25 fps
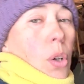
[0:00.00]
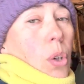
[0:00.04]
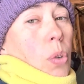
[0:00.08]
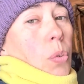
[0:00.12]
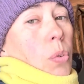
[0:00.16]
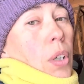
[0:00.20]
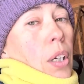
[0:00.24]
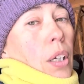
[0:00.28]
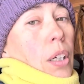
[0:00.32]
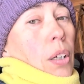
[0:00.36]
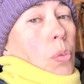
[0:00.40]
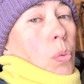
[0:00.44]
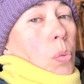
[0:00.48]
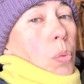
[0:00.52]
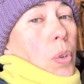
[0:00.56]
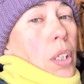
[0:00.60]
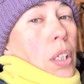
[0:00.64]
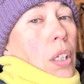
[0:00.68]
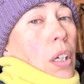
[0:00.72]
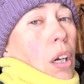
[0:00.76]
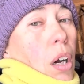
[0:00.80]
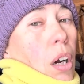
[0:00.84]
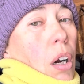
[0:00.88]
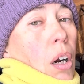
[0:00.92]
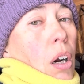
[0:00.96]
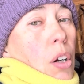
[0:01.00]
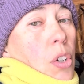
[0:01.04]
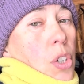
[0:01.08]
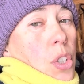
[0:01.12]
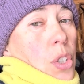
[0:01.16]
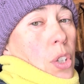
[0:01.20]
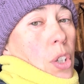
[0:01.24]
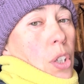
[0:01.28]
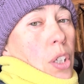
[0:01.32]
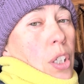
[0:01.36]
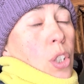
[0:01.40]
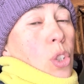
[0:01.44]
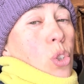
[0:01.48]
when we are
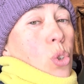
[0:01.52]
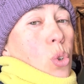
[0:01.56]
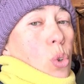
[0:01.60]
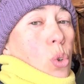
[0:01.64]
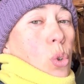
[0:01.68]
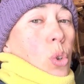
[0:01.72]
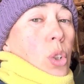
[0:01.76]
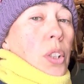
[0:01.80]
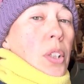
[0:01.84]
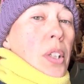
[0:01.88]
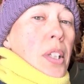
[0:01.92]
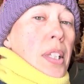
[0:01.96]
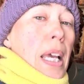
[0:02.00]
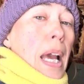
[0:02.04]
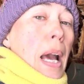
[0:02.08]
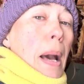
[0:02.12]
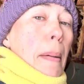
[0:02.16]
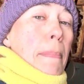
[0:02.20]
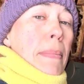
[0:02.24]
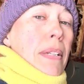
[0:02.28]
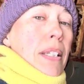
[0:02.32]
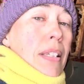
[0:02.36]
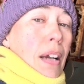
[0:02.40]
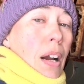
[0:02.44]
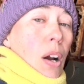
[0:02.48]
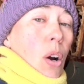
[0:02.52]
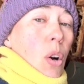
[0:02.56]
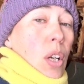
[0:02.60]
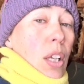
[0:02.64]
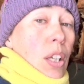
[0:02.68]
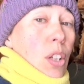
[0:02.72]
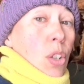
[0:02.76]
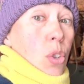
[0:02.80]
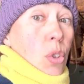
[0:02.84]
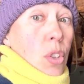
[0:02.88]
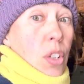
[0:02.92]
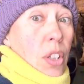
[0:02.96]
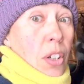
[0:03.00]
starting to cook sap down
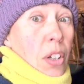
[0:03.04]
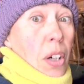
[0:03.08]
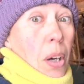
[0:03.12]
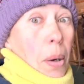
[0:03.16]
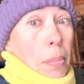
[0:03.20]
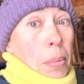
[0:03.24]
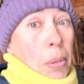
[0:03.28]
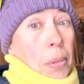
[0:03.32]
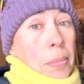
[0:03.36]
into syrup.